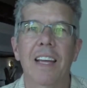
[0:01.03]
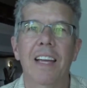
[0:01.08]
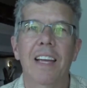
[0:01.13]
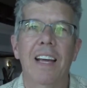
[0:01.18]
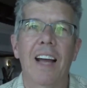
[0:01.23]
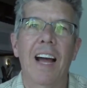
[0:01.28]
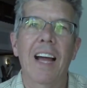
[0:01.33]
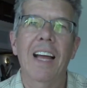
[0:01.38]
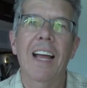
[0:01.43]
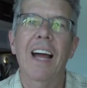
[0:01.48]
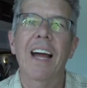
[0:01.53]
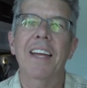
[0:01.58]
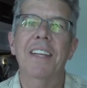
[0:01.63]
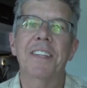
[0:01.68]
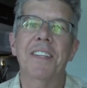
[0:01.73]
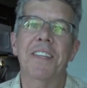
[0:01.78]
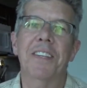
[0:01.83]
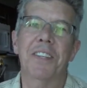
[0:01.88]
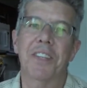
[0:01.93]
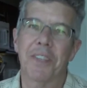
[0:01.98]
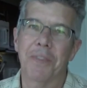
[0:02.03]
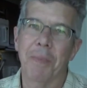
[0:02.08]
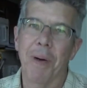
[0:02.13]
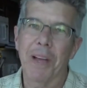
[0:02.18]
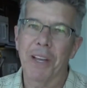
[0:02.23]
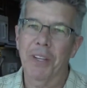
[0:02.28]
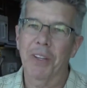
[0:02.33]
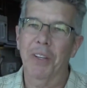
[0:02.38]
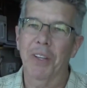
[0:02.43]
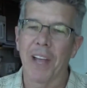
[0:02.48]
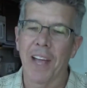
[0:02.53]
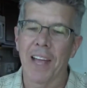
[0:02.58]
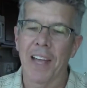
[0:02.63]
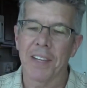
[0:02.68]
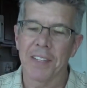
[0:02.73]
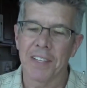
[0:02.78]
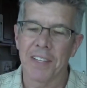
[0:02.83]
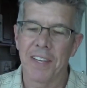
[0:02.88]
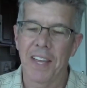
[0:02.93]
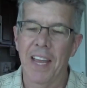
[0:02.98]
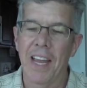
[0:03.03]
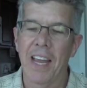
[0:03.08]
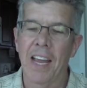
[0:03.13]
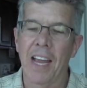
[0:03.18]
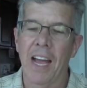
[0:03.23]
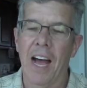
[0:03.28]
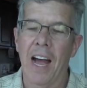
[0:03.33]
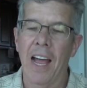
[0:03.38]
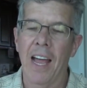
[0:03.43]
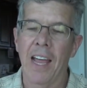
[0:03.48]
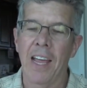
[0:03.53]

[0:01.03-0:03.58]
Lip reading: Hi guys, this is Michael, and today I